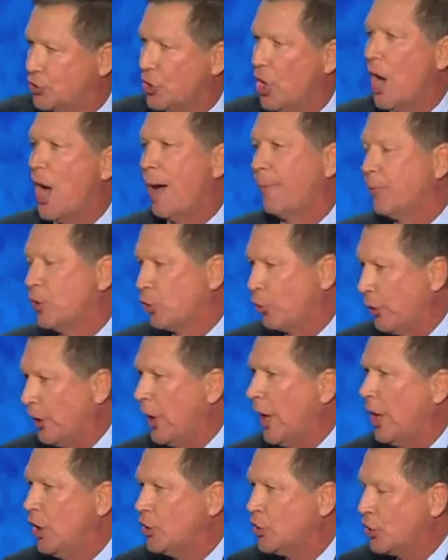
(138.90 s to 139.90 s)
job
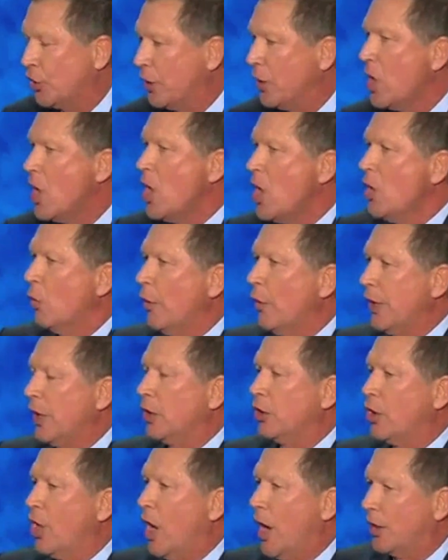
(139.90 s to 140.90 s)
creation. We
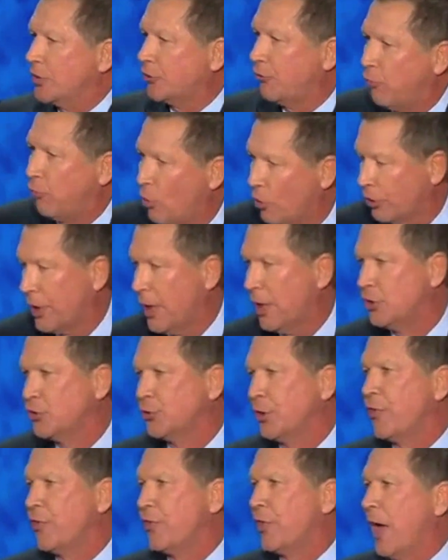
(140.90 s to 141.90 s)
had lost
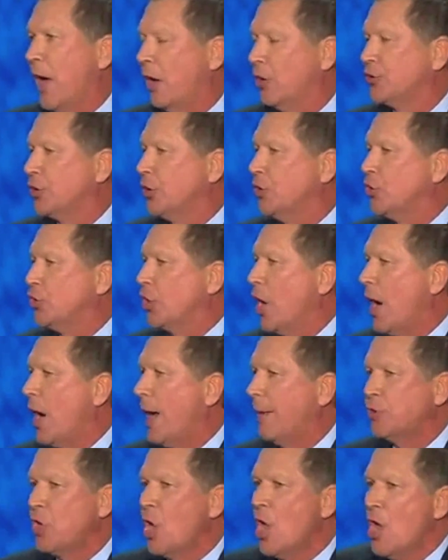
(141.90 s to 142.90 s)
400,000
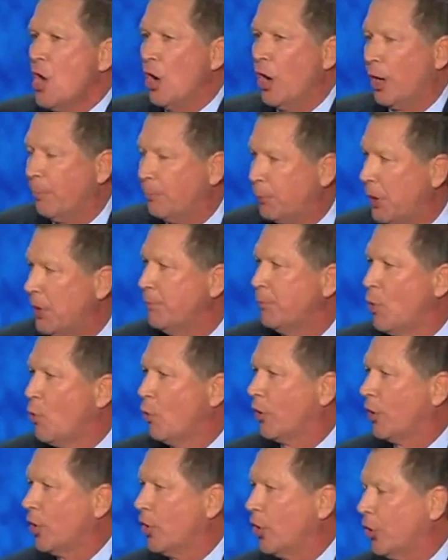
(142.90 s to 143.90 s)
jobs, our people
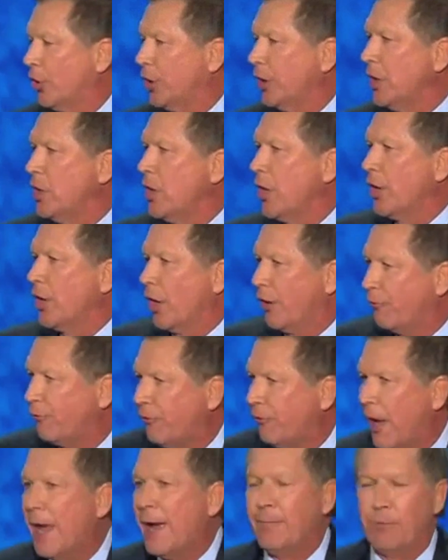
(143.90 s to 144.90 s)
were hurting, and our
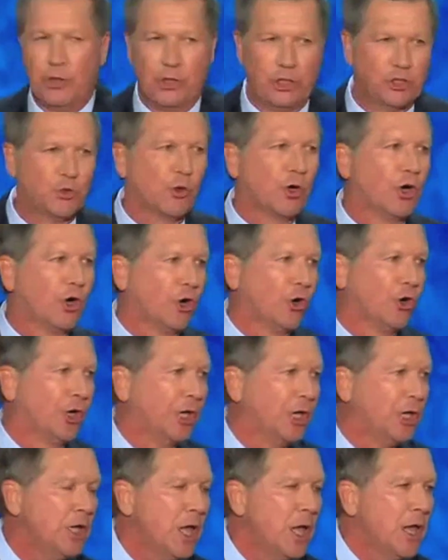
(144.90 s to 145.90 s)
families were
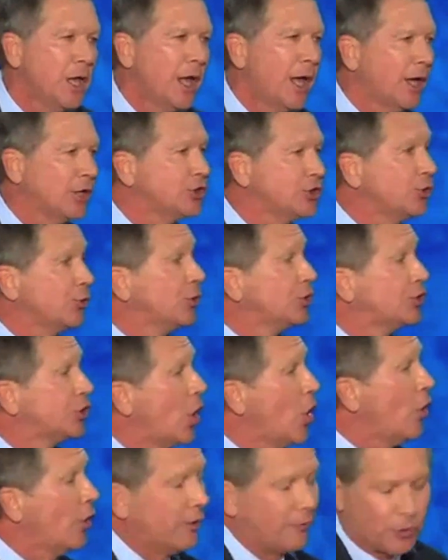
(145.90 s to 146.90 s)
hurting as a
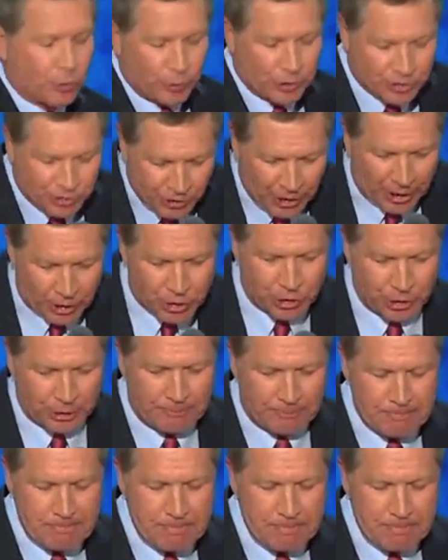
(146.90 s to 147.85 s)
result of the recession.